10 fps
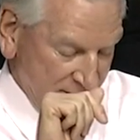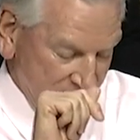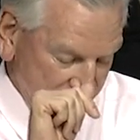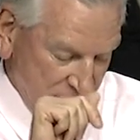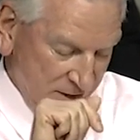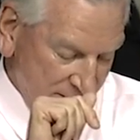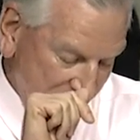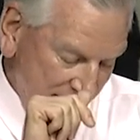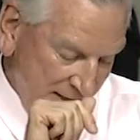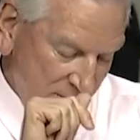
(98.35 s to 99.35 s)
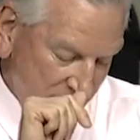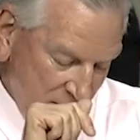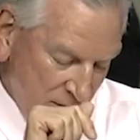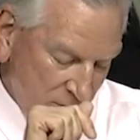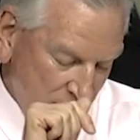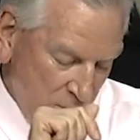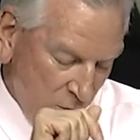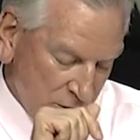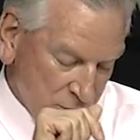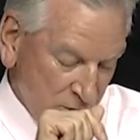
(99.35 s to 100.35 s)
This could even include
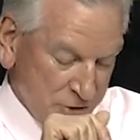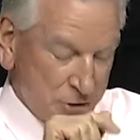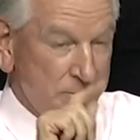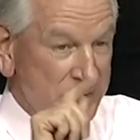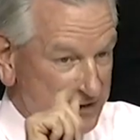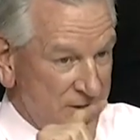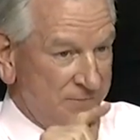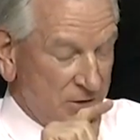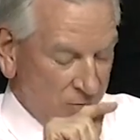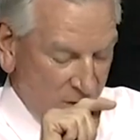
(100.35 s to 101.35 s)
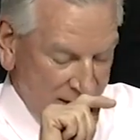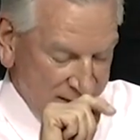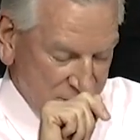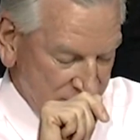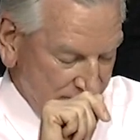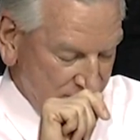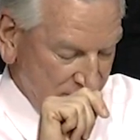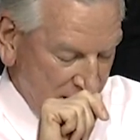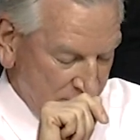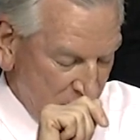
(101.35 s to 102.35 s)
employees with specific rights
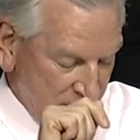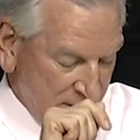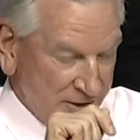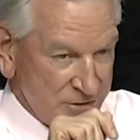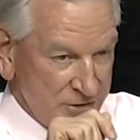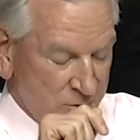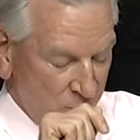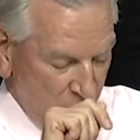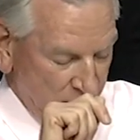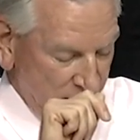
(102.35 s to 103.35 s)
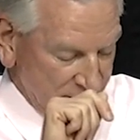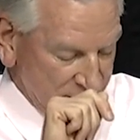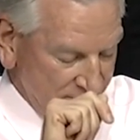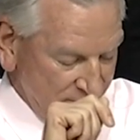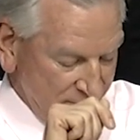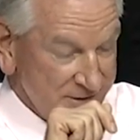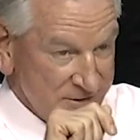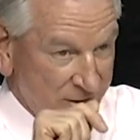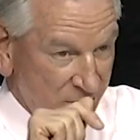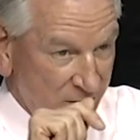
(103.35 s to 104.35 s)
and protections in workplace. Is
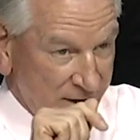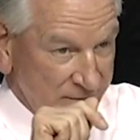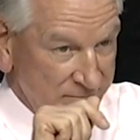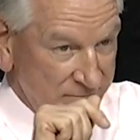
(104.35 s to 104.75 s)
that correct?